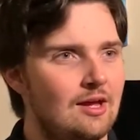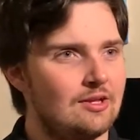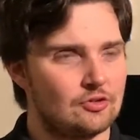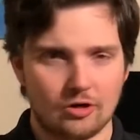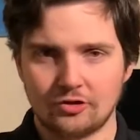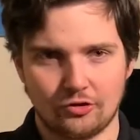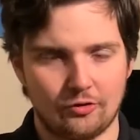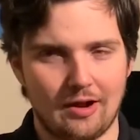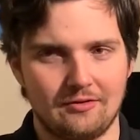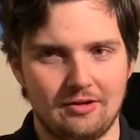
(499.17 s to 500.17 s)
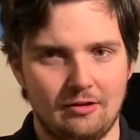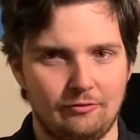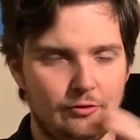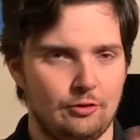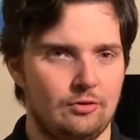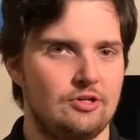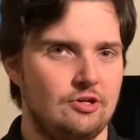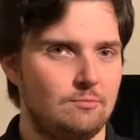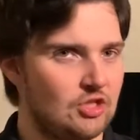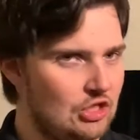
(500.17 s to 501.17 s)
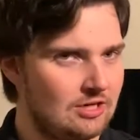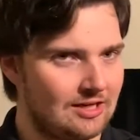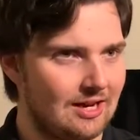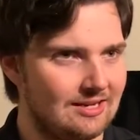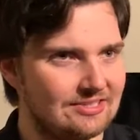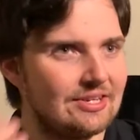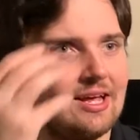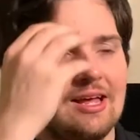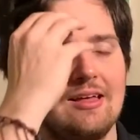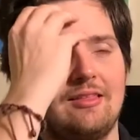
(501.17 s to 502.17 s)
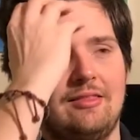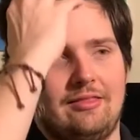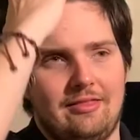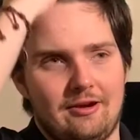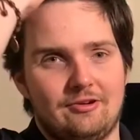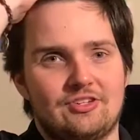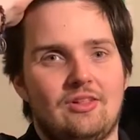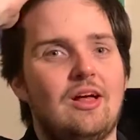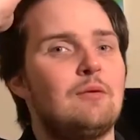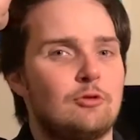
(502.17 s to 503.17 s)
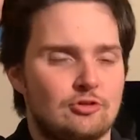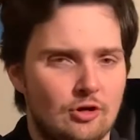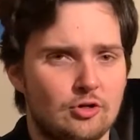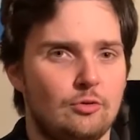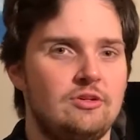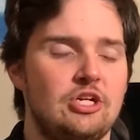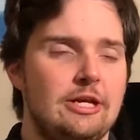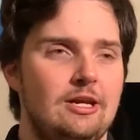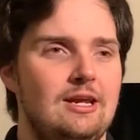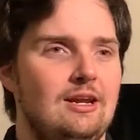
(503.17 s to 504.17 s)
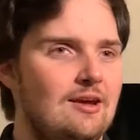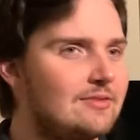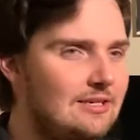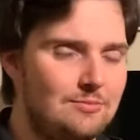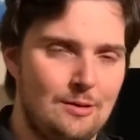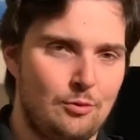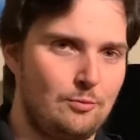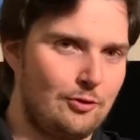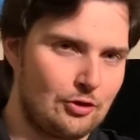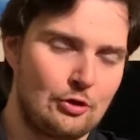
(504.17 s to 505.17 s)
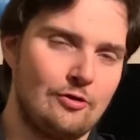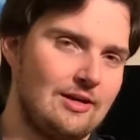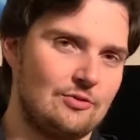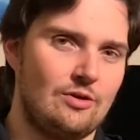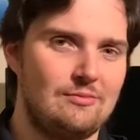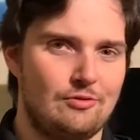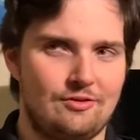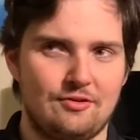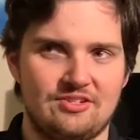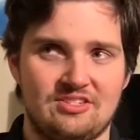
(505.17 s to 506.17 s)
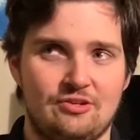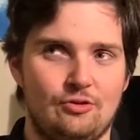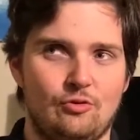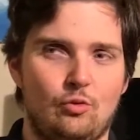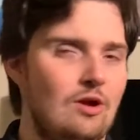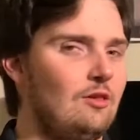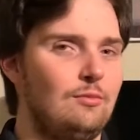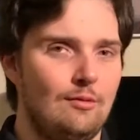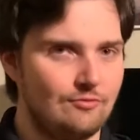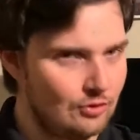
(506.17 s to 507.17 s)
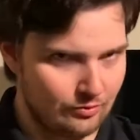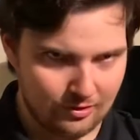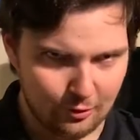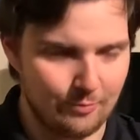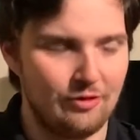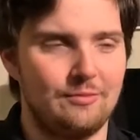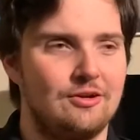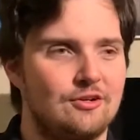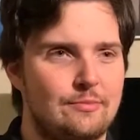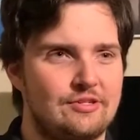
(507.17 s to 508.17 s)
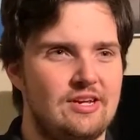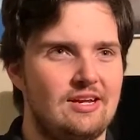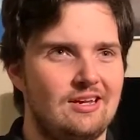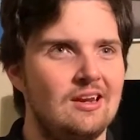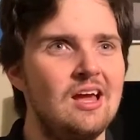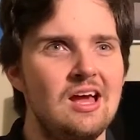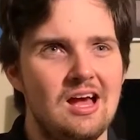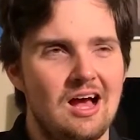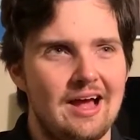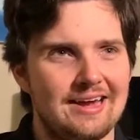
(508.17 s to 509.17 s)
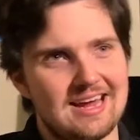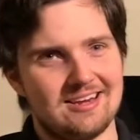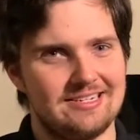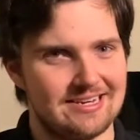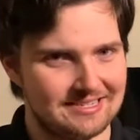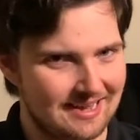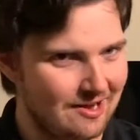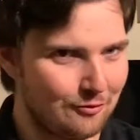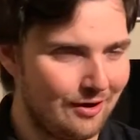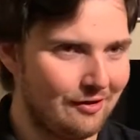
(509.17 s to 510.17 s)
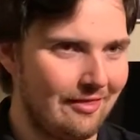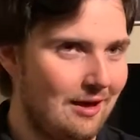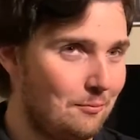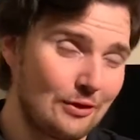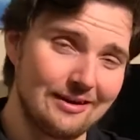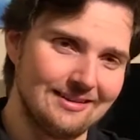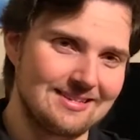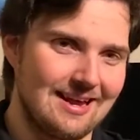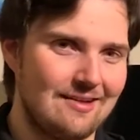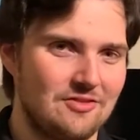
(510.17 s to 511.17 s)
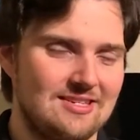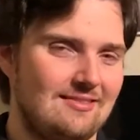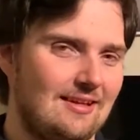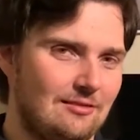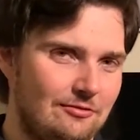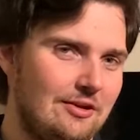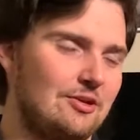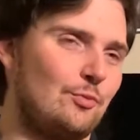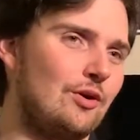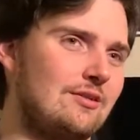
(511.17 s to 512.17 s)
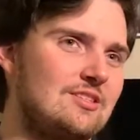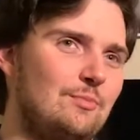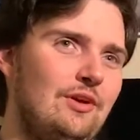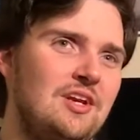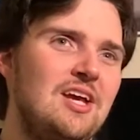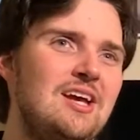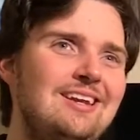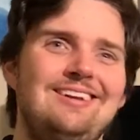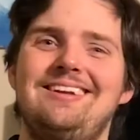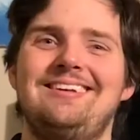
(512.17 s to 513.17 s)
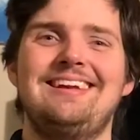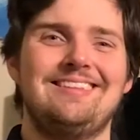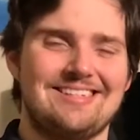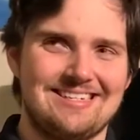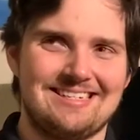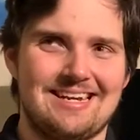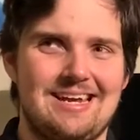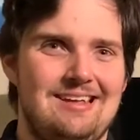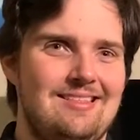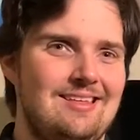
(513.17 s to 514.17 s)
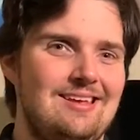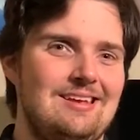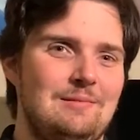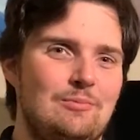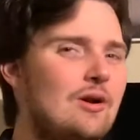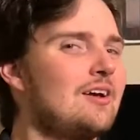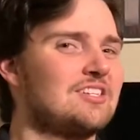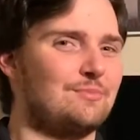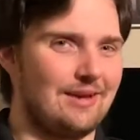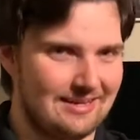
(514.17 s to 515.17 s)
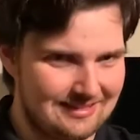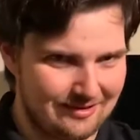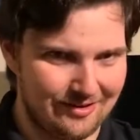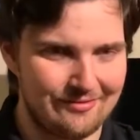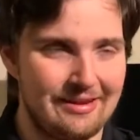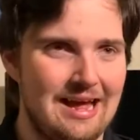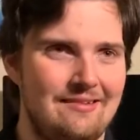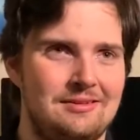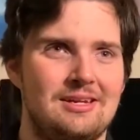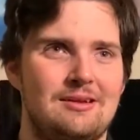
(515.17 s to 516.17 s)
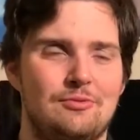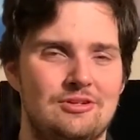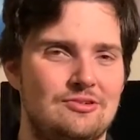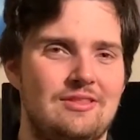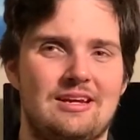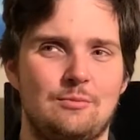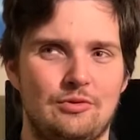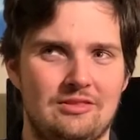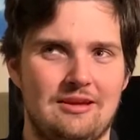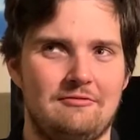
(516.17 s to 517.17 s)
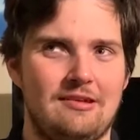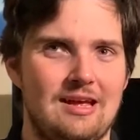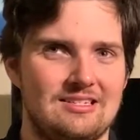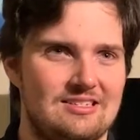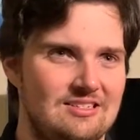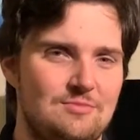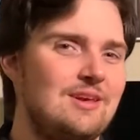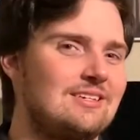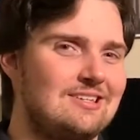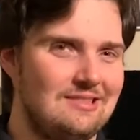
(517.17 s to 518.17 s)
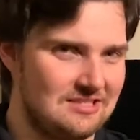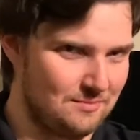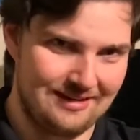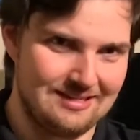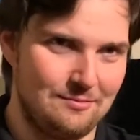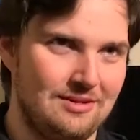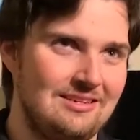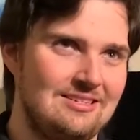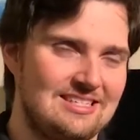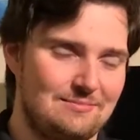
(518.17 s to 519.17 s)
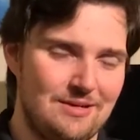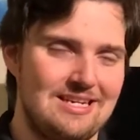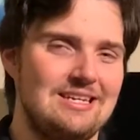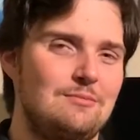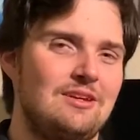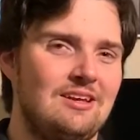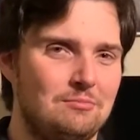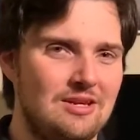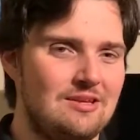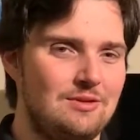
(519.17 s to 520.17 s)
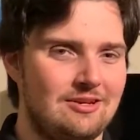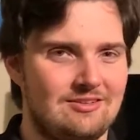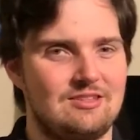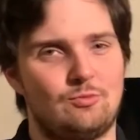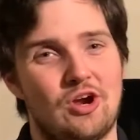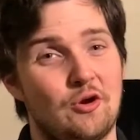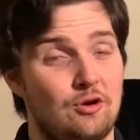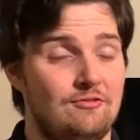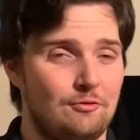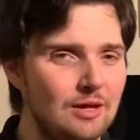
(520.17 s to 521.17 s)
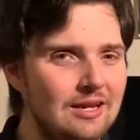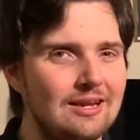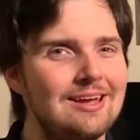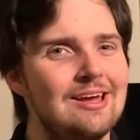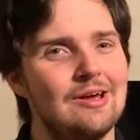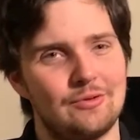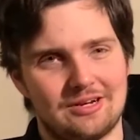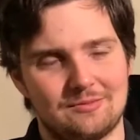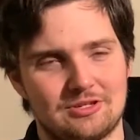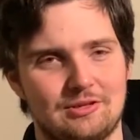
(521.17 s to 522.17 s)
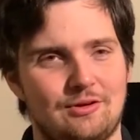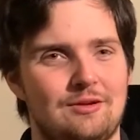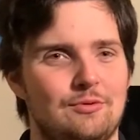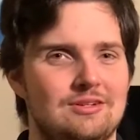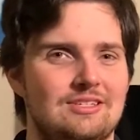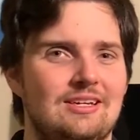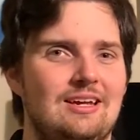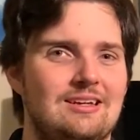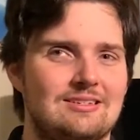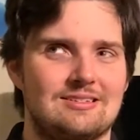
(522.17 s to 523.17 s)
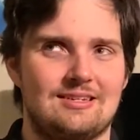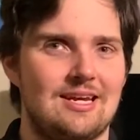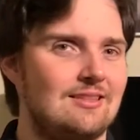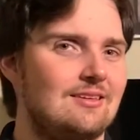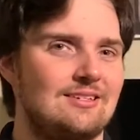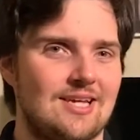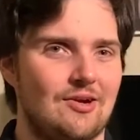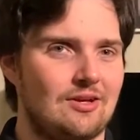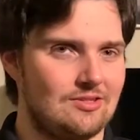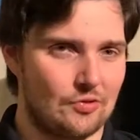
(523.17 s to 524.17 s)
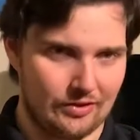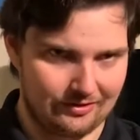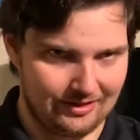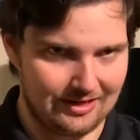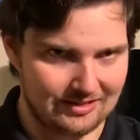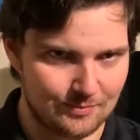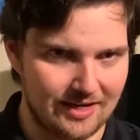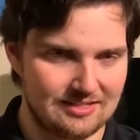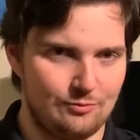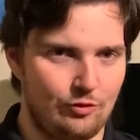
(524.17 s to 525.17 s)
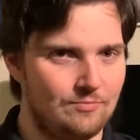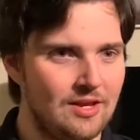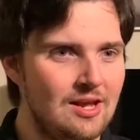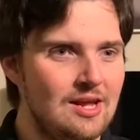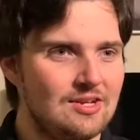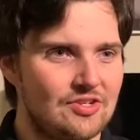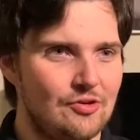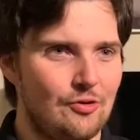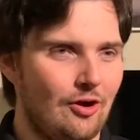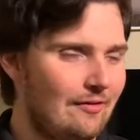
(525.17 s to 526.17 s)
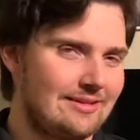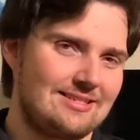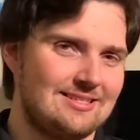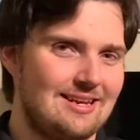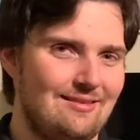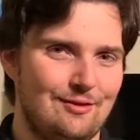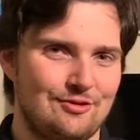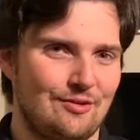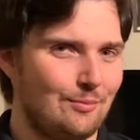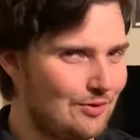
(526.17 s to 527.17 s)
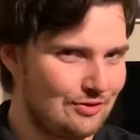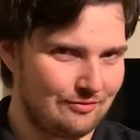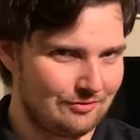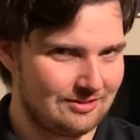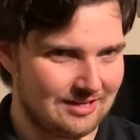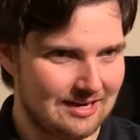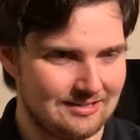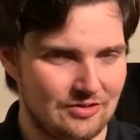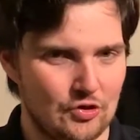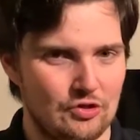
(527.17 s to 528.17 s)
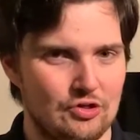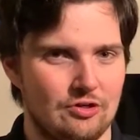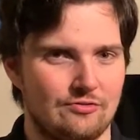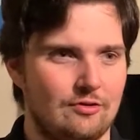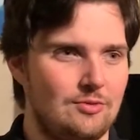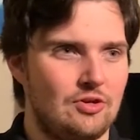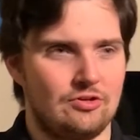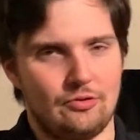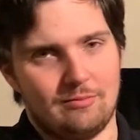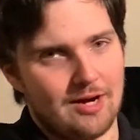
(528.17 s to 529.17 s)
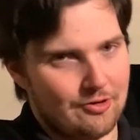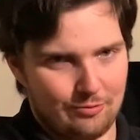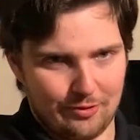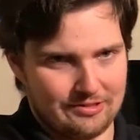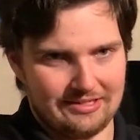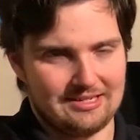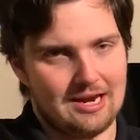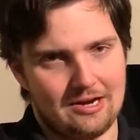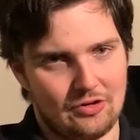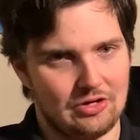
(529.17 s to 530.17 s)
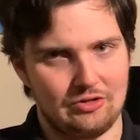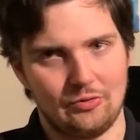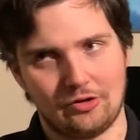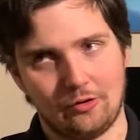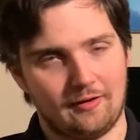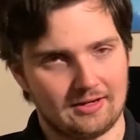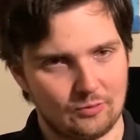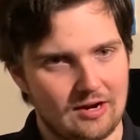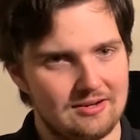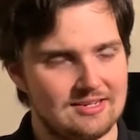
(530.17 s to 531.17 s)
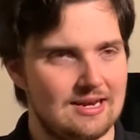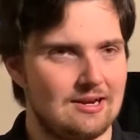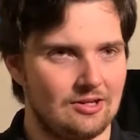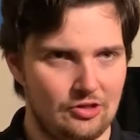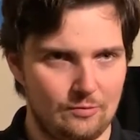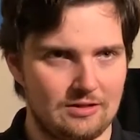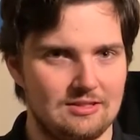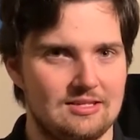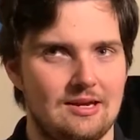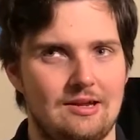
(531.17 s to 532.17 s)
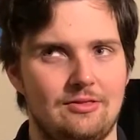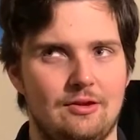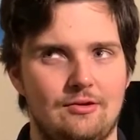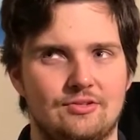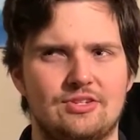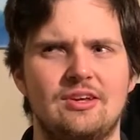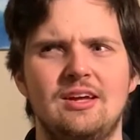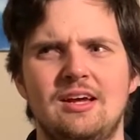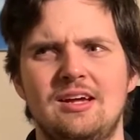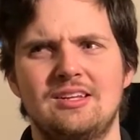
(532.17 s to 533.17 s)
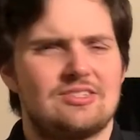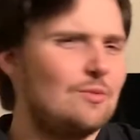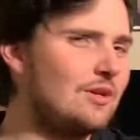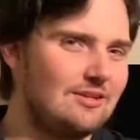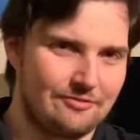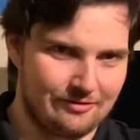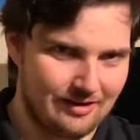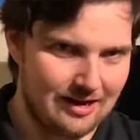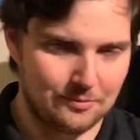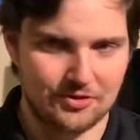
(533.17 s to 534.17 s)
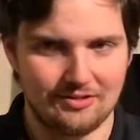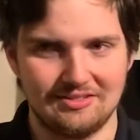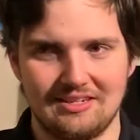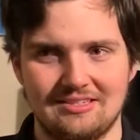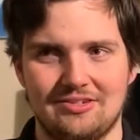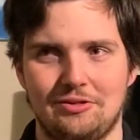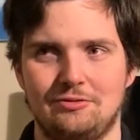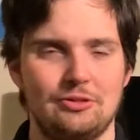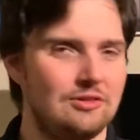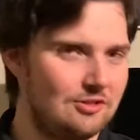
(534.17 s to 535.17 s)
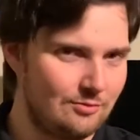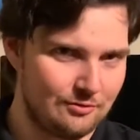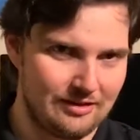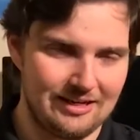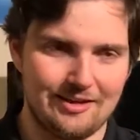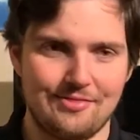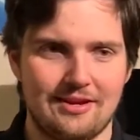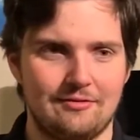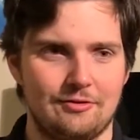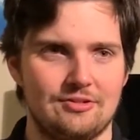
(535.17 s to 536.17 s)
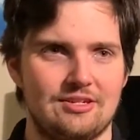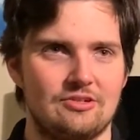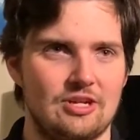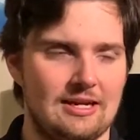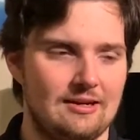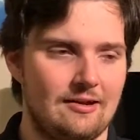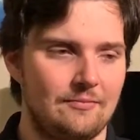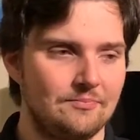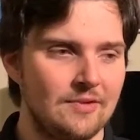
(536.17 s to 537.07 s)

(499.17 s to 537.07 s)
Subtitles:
structure around it, a fully rigid machine case, there's a lot more structural rigidity, and I've seen people push Core XY printers to well above 200 millimeters per second. I can't attest to how well that prints. I haven't seen like the finished prints, but needless to say, the prospect of having a printer that can print that fast speaks to the speed demon in me, because the priority for me when it comes to 3D printing is getting things out as quickly as possible. So all that's to say, there's a bunch of different designs that you can choose from. You can do a monopost design, you can do a Core XY design, a cubic design. There's so many different options, and so do a little bit of reading on Thingiverse and check it out.